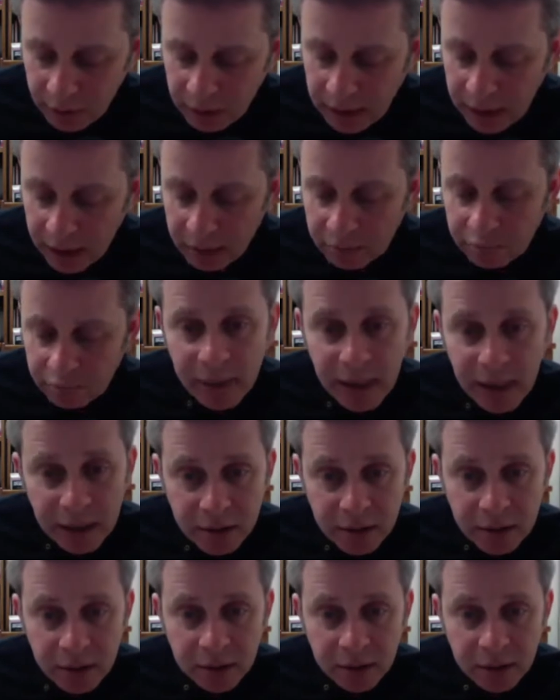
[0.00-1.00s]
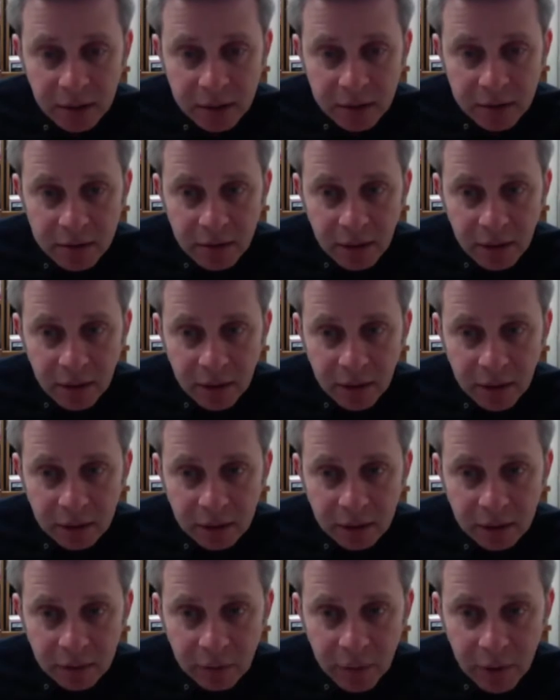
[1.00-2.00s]
had major
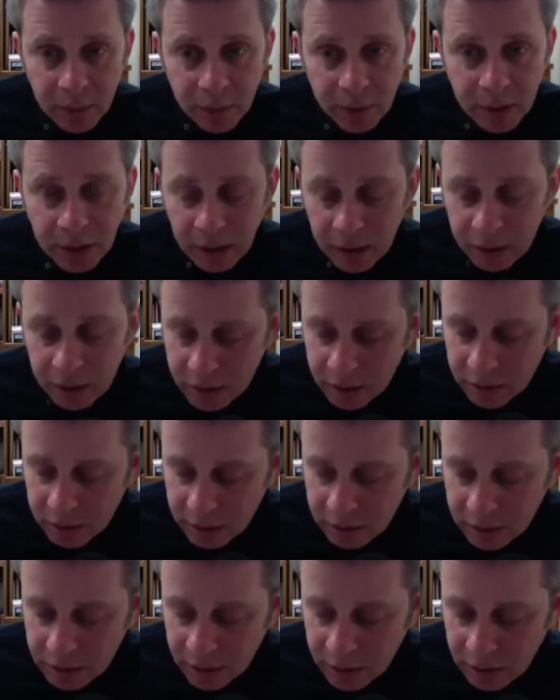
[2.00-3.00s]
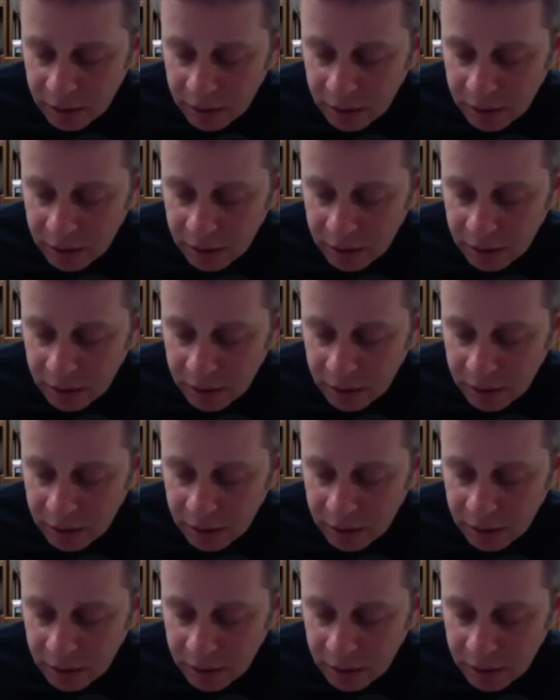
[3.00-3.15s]
historical repercussions,